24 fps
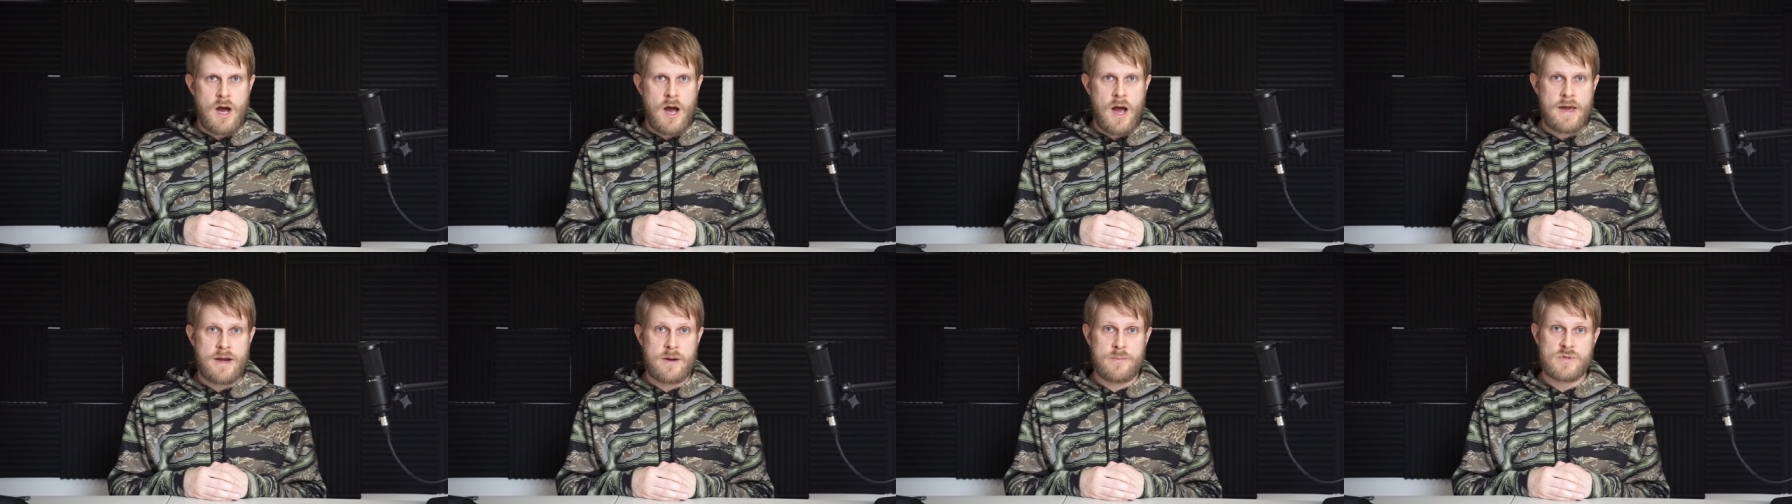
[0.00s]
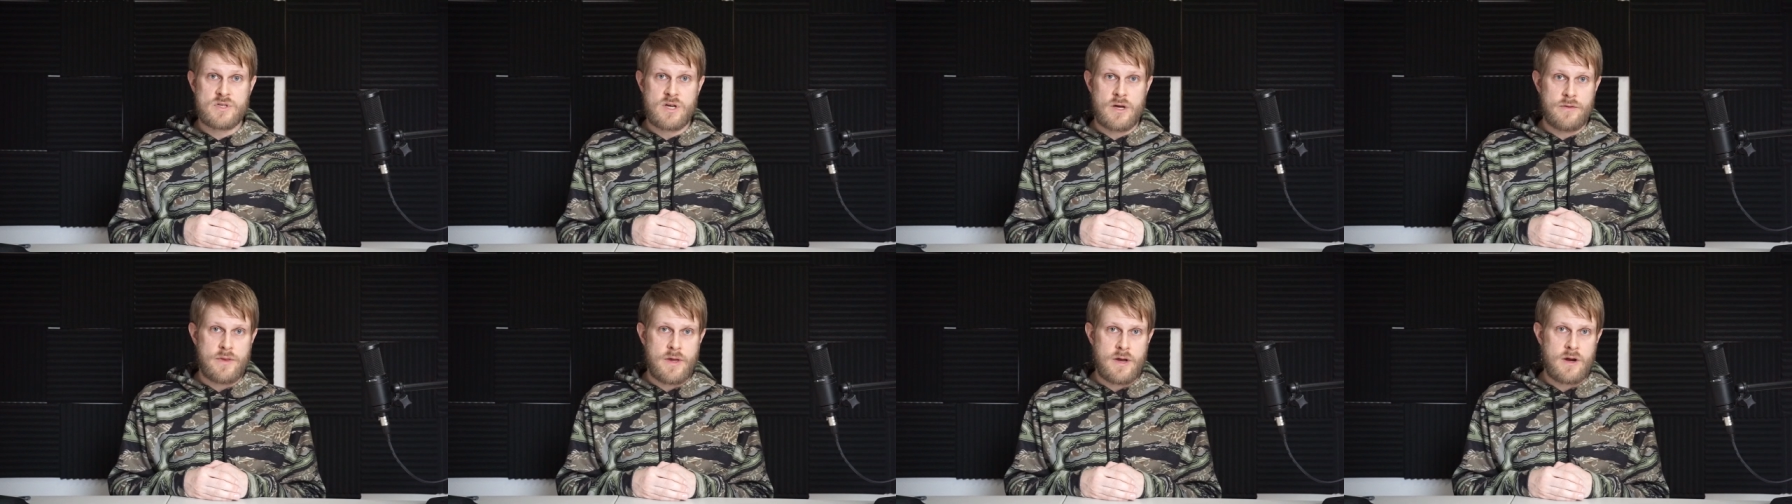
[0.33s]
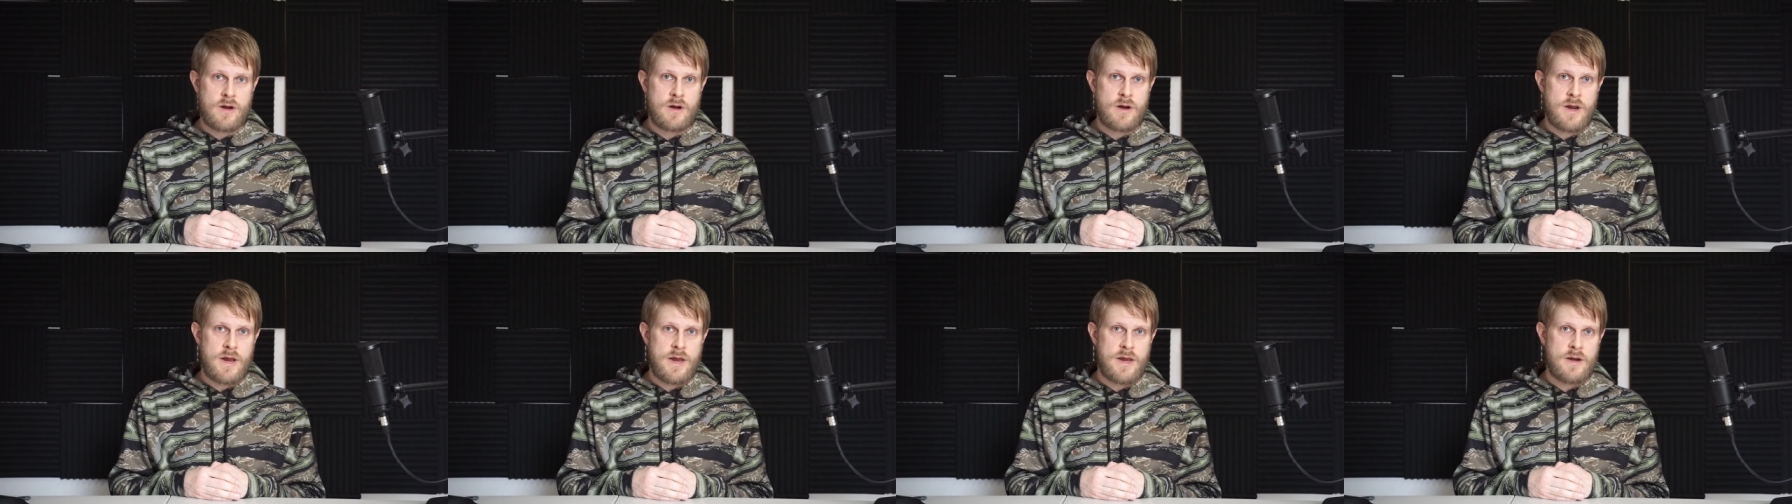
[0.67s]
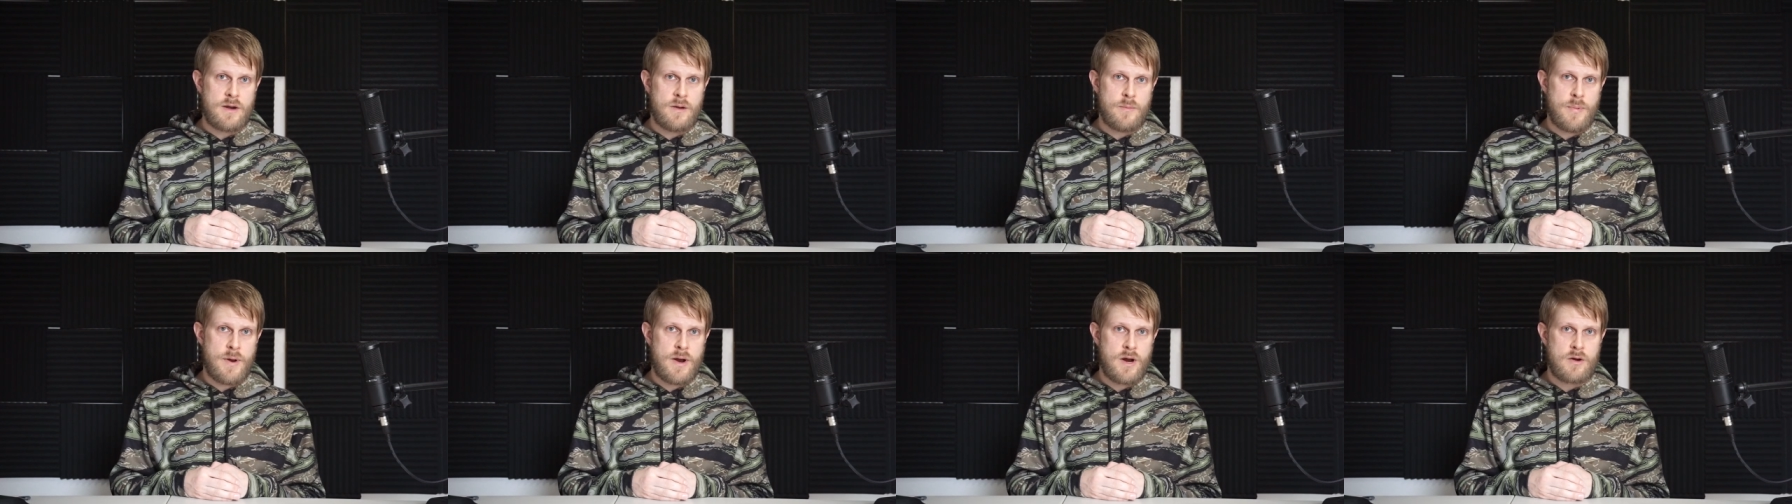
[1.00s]
items on there and
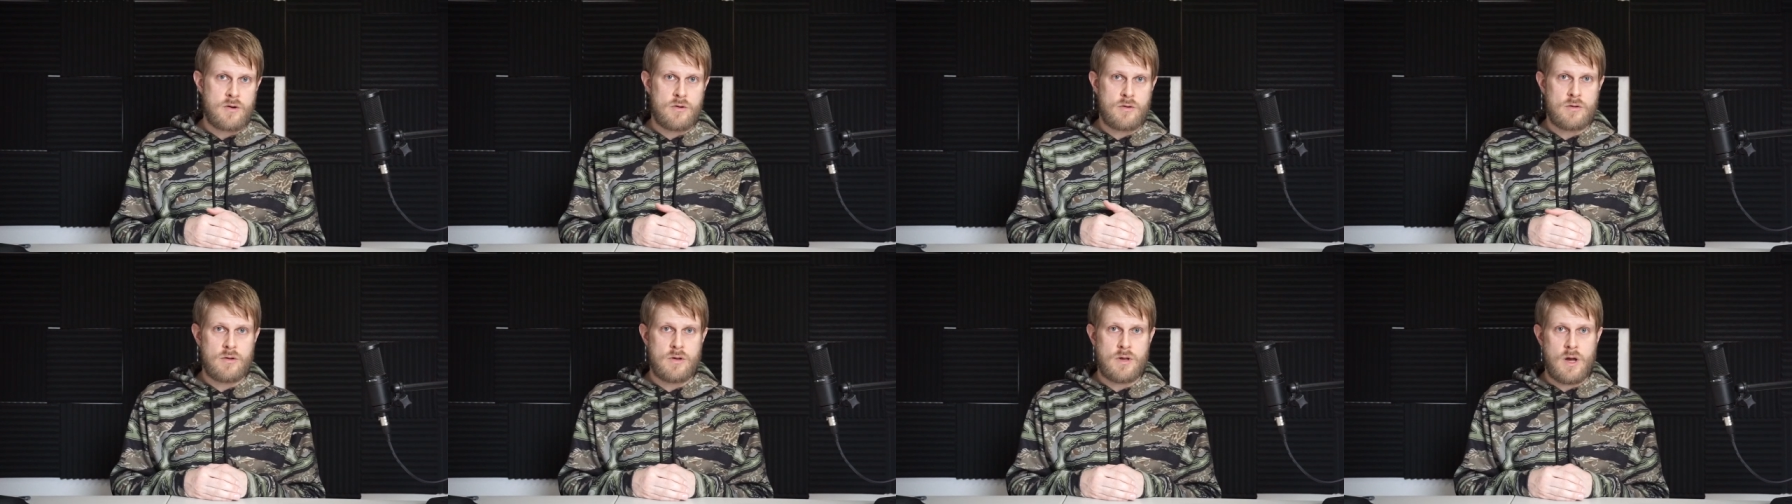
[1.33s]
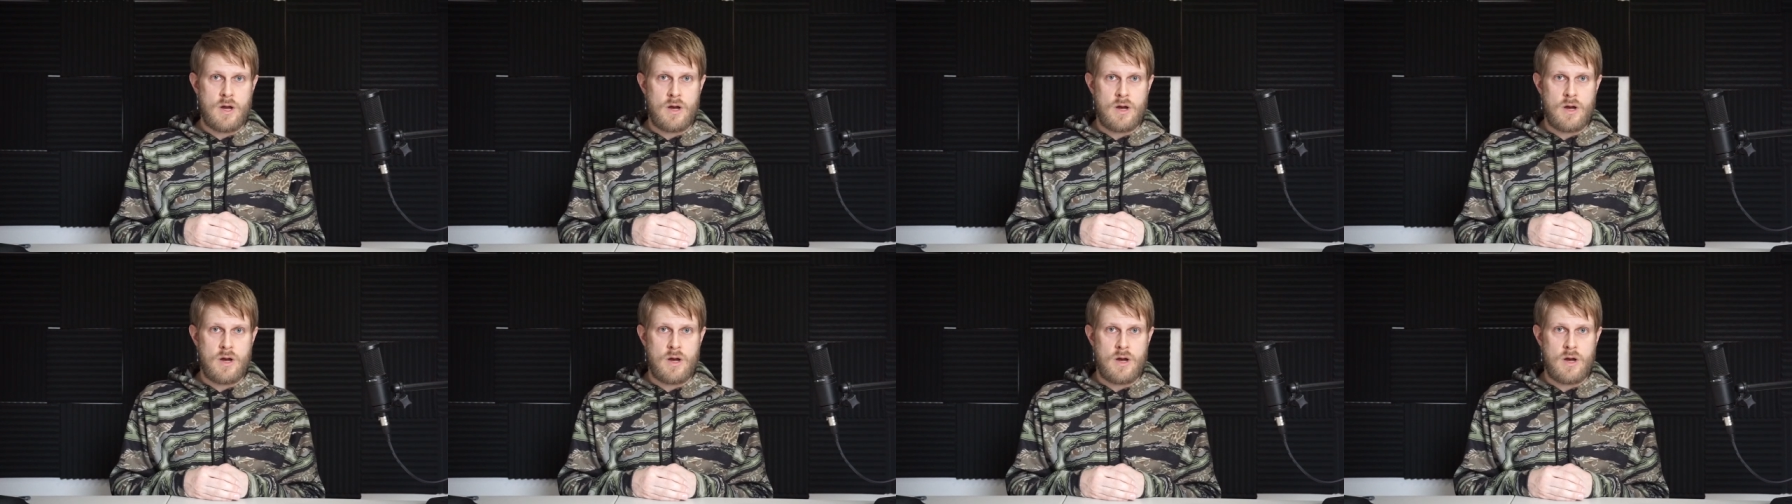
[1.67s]
apparel,